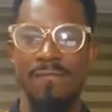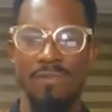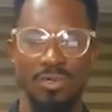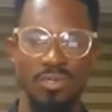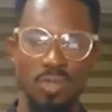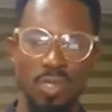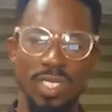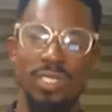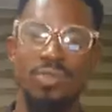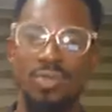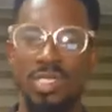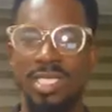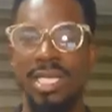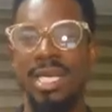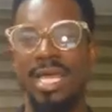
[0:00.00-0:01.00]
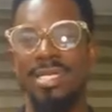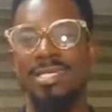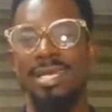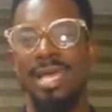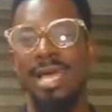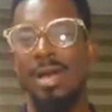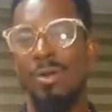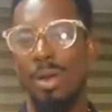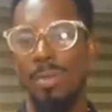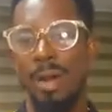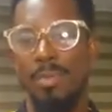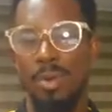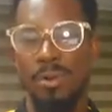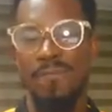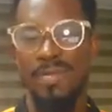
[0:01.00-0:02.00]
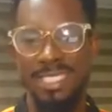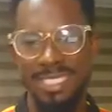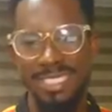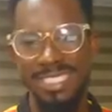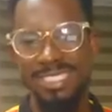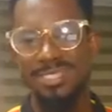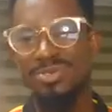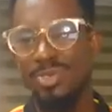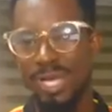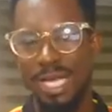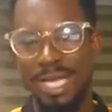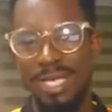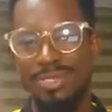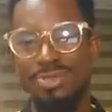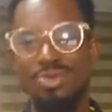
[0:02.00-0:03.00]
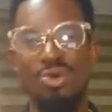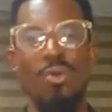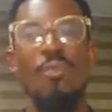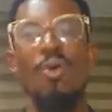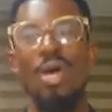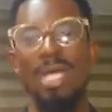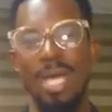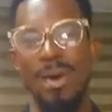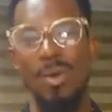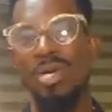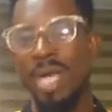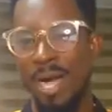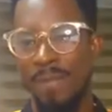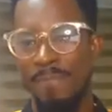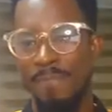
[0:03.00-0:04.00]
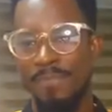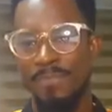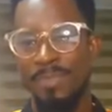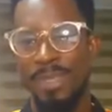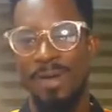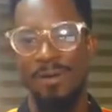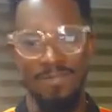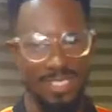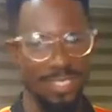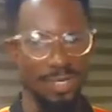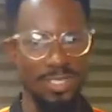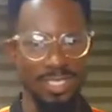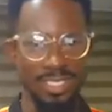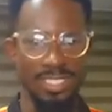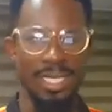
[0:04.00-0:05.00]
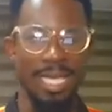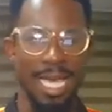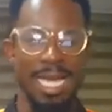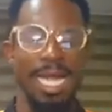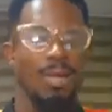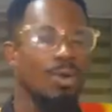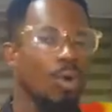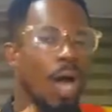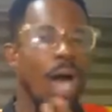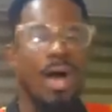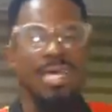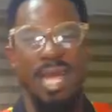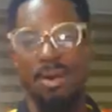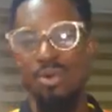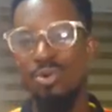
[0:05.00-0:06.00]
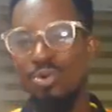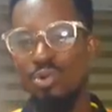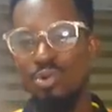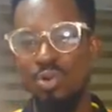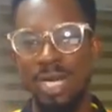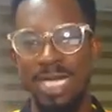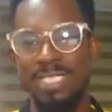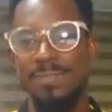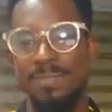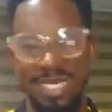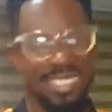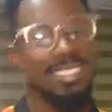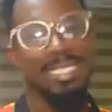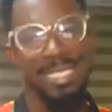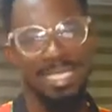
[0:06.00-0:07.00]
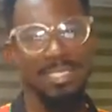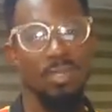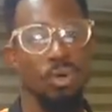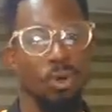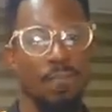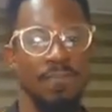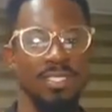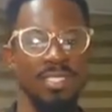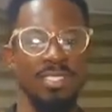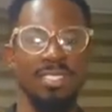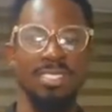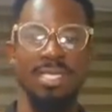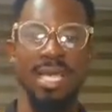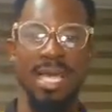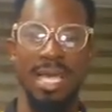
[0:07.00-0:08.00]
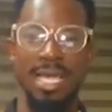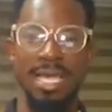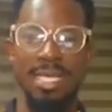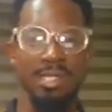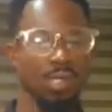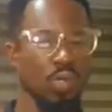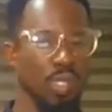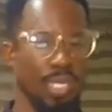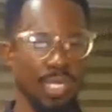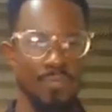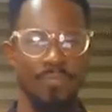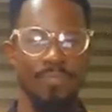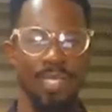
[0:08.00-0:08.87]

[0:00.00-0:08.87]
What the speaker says: for UK to say that Roman Abramovich is no more the owner of Chelsea, and I don't know how they are going to do that. But it's still conversation in UK